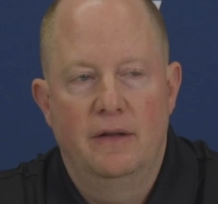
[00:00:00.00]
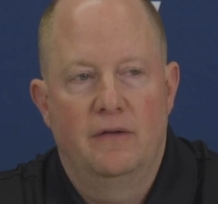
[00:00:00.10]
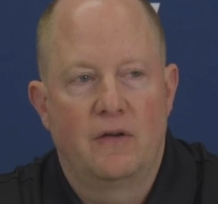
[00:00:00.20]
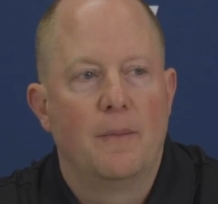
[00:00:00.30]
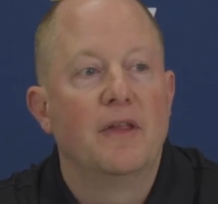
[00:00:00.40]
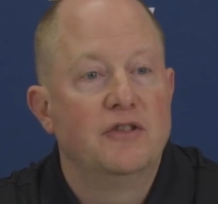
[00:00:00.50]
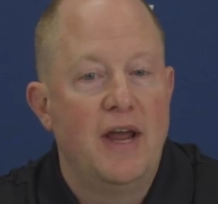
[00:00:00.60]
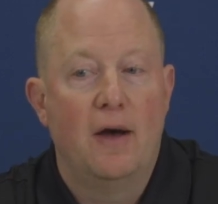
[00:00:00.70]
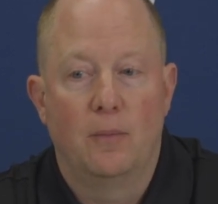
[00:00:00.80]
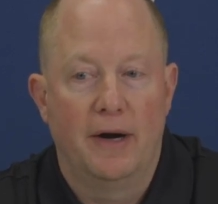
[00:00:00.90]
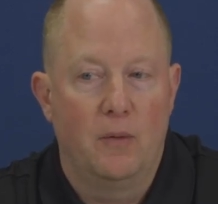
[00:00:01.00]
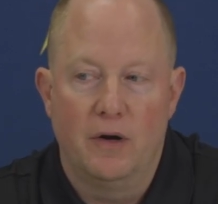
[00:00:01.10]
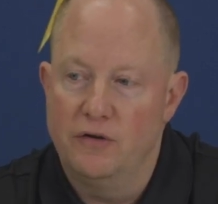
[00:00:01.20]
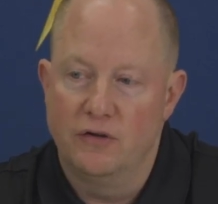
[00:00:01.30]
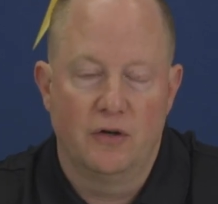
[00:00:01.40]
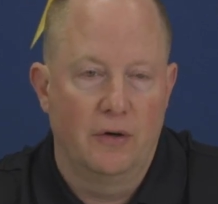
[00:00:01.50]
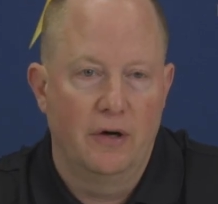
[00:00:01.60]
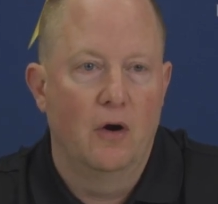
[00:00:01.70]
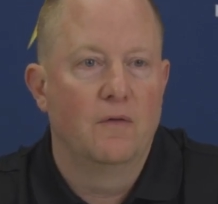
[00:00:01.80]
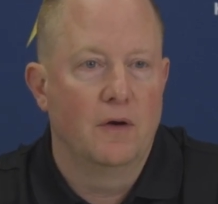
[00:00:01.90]
some of the jailbreak ones, you turn
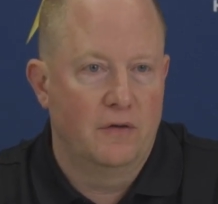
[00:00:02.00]
it over,